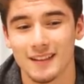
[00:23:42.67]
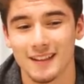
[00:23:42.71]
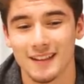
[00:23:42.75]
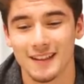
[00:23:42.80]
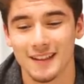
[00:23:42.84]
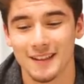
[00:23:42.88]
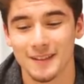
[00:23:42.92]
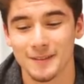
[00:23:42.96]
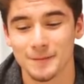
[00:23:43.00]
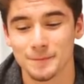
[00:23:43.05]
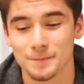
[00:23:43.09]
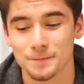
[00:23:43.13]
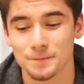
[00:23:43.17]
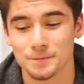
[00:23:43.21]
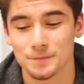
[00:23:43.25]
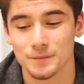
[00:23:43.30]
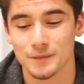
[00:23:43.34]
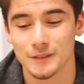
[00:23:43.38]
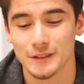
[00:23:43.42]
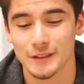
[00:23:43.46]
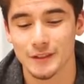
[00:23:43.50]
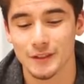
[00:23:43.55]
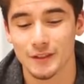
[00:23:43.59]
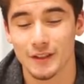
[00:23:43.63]

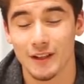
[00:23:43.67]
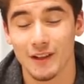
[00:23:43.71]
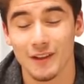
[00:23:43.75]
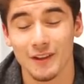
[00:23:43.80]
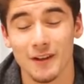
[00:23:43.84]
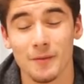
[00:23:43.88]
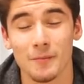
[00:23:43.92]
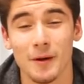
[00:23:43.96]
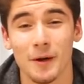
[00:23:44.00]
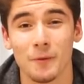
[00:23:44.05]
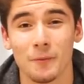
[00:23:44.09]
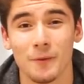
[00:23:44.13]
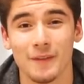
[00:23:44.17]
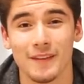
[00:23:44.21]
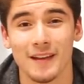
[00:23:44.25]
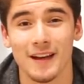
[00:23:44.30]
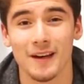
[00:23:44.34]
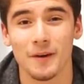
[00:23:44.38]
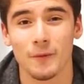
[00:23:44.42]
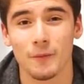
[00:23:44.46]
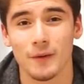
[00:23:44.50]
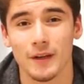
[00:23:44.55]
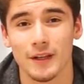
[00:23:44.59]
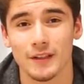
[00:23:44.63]
So I'll come out with
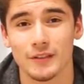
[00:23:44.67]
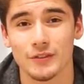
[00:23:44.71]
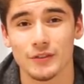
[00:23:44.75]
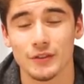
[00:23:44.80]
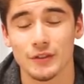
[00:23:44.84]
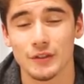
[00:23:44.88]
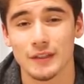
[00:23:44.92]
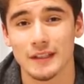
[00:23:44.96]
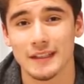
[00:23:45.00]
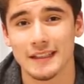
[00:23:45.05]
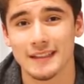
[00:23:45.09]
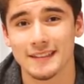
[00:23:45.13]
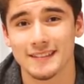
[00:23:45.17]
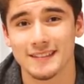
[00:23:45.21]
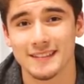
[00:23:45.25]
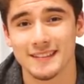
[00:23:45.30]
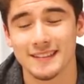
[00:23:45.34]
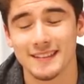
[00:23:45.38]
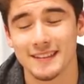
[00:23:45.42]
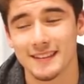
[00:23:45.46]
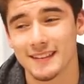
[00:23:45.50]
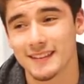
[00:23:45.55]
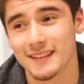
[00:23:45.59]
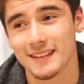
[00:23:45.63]
that when I turn
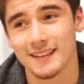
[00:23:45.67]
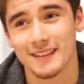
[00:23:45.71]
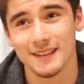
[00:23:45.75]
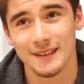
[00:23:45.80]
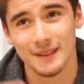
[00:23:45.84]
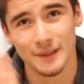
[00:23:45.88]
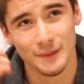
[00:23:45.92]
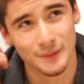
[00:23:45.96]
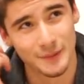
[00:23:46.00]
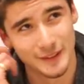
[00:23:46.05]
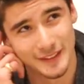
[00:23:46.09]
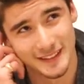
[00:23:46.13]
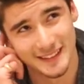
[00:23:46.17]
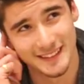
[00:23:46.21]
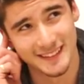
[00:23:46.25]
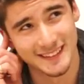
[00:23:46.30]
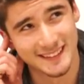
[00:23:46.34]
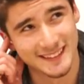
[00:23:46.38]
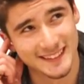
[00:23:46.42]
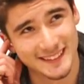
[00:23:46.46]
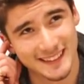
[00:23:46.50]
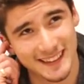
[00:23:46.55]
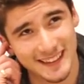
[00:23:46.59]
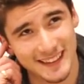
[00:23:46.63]
18, which
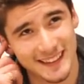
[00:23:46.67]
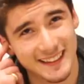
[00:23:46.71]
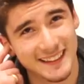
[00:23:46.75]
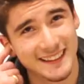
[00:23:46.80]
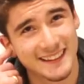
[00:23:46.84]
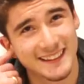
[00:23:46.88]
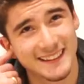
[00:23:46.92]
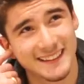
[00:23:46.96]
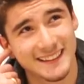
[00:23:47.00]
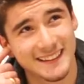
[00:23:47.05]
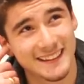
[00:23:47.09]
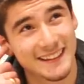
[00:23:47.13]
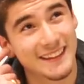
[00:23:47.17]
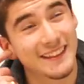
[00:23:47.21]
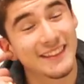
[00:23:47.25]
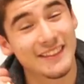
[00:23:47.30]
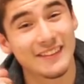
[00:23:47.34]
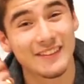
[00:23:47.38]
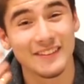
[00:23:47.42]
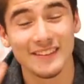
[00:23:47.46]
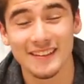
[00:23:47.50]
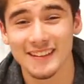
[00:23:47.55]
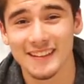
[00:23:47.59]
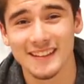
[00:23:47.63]
is, I think, in
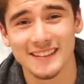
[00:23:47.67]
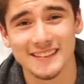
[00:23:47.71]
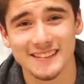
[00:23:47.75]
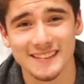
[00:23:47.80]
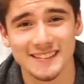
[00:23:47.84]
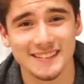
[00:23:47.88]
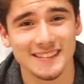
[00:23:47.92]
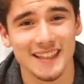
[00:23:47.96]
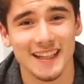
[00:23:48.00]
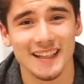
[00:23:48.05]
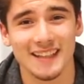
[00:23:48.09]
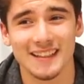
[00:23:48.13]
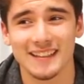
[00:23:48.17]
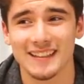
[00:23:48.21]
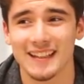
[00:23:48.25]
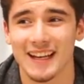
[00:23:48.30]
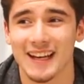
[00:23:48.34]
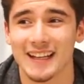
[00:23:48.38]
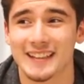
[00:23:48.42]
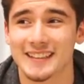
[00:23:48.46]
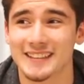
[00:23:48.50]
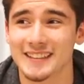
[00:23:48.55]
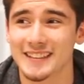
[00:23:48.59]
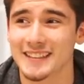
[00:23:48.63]
30 days exactly,
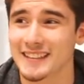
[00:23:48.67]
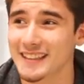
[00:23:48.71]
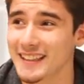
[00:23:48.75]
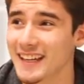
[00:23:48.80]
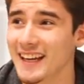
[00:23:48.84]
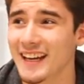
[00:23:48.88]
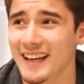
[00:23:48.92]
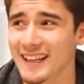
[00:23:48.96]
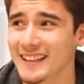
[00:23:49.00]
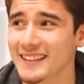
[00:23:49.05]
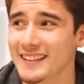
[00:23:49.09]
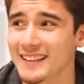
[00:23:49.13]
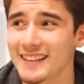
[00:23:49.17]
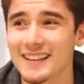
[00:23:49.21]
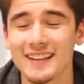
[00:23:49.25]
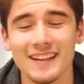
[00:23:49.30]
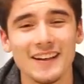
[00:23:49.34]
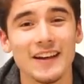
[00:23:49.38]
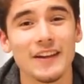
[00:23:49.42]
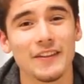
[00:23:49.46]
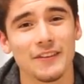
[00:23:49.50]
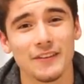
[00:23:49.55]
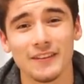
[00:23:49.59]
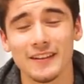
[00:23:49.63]
actually. Yeah,
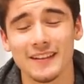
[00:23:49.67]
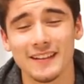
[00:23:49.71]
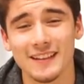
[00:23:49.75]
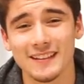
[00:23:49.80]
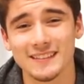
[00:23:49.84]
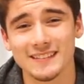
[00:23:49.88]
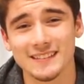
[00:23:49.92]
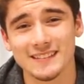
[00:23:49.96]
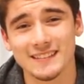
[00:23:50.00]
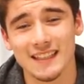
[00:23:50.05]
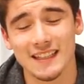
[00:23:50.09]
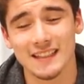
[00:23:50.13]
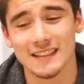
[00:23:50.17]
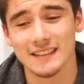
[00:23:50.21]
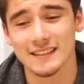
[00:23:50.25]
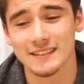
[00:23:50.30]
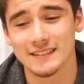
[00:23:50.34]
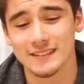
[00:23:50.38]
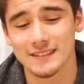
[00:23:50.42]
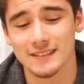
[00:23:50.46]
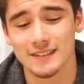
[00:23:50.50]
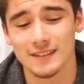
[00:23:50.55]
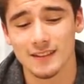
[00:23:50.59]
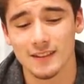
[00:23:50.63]
30 days exactly.
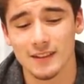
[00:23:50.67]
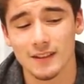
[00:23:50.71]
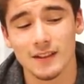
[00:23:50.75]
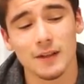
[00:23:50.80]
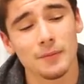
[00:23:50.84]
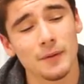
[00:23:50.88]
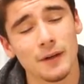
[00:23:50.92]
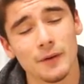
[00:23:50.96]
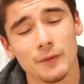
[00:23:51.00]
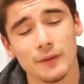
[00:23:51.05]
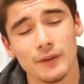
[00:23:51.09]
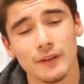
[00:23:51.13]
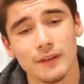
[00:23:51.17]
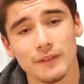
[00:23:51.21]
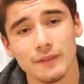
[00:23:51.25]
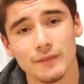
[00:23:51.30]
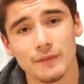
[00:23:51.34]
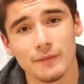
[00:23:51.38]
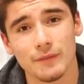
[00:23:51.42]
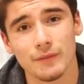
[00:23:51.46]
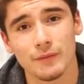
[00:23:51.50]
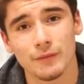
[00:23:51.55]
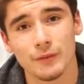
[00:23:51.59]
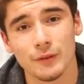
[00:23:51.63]
So I'll come out with a
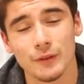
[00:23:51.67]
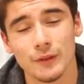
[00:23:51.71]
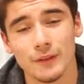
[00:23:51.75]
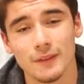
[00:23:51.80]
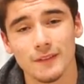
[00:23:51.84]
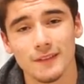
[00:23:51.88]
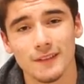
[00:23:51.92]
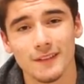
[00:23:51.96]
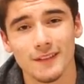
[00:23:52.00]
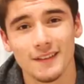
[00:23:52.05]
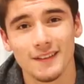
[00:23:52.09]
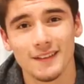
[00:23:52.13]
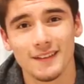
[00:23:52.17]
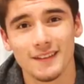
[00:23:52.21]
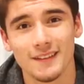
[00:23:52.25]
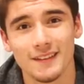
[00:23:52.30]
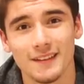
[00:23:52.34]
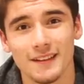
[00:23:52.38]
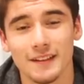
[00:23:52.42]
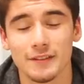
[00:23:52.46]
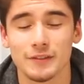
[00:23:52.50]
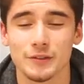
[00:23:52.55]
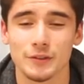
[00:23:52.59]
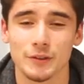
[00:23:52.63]
full
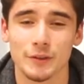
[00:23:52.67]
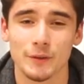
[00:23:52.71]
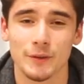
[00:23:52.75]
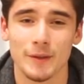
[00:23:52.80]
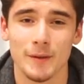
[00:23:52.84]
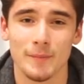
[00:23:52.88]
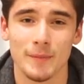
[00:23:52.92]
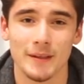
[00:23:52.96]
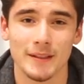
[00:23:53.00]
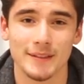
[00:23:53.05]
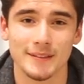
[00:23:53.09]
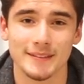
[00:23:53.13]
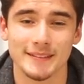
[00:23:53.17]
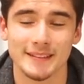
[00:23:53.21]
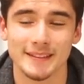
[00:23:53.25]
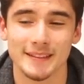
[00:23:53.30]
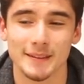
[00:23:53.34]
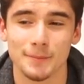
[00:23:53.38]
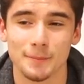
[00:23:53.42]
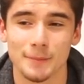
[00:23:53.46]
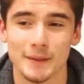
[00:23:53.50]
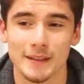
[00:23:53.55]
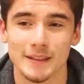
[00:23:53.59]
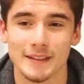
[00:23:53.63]
life story when I'm
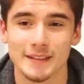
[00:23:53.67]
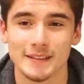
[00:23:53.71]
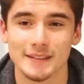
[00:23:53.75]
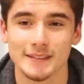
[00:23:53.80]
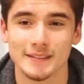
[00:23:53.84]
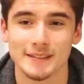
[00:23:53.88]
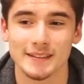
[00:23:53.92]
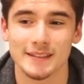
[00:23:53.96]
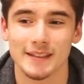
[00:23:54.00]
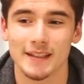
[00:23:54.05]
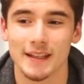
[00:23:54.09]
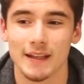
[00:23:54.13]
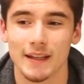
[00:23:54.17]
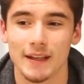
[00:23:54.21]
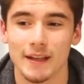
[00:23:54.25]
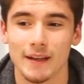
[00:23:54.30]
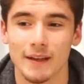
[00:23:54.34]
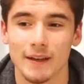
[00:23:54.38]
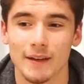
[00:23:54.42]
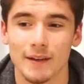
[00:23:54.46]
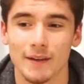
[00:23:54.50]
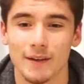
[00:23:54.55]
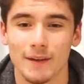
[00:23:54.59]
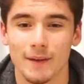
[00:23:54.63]
18, because
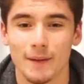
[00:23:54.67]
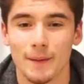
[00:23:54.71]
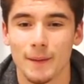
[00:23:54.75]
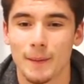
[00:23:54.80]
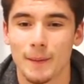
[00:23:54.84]
then